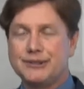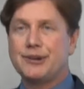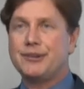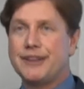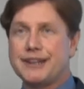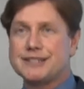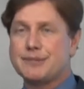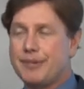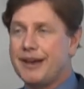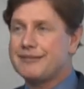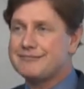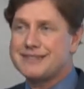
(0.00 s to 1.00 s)
you know that it's
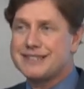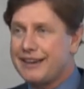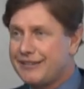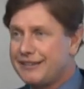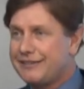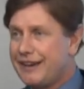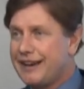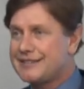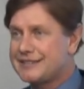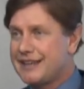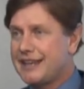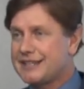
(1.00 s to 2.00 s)
about
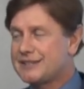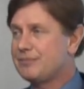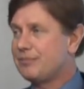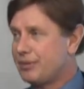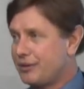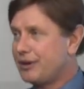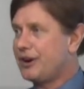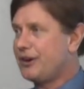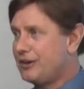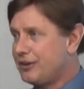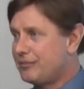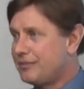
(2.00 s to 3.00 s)
75 cents per
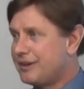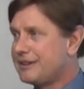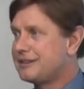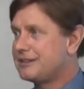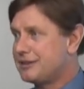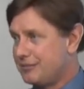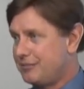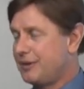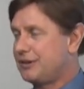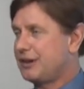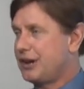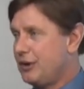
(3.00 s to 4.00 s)
home to,
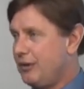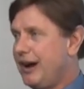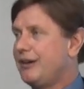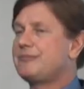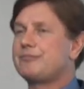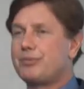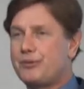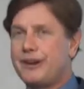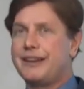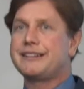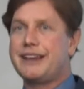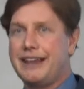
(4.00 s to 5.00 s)
to go out and
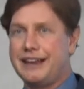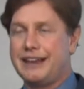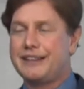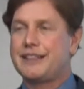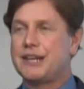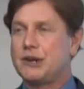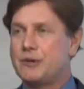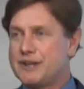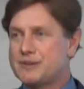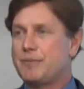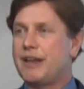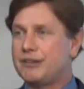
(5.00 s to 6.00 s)
print and get the
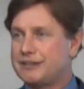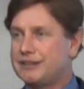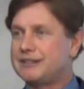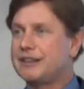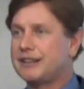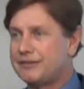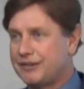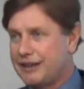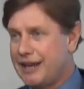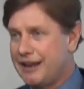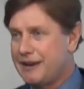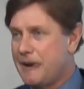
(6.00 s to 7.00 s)
U.S. mail to deliver
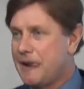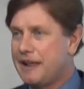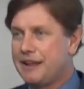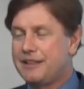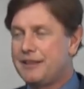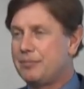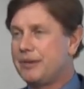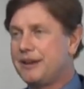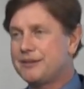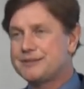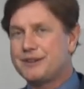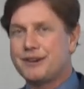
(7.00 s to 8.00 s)
that. The
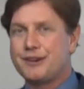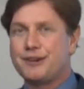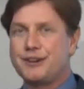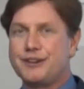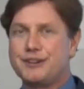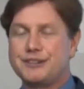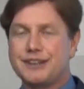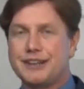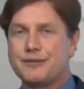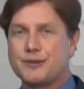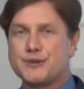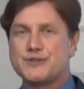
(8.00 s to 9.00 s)
Plano Star Courier
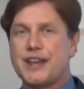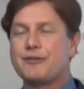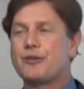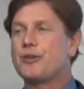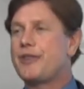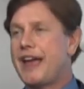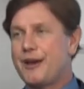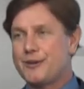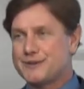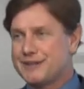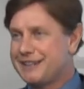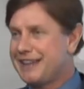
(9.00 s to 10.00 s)
delivers several
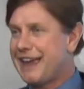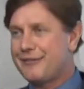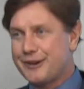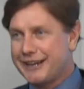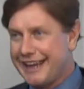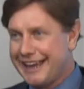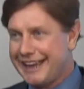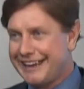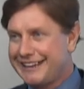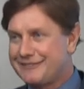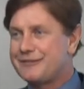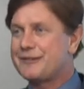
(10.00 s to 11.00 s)
thousand every
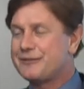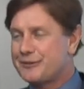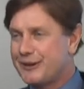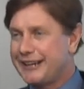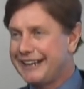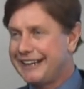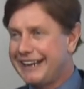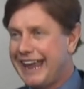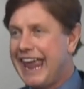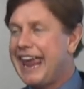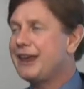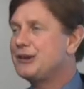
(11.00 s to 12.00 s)
day for free,
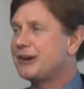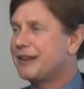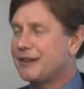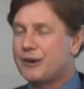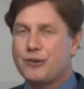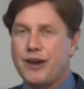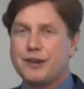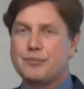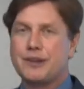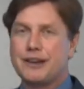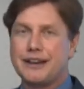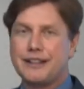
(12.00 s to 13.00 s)
and you get the
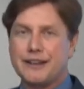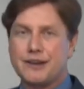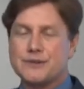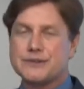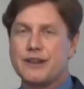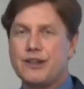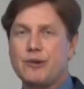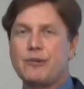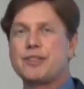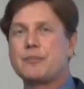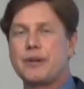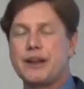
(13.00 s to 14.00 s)
credibility that goes along
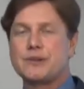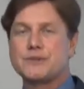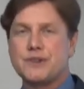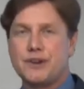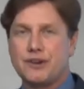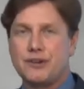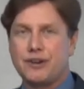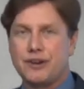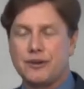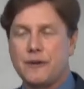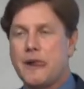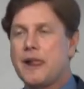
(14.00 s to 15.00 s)
with the Plano Star
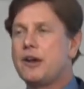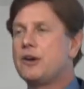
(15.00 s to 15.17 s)
Courier.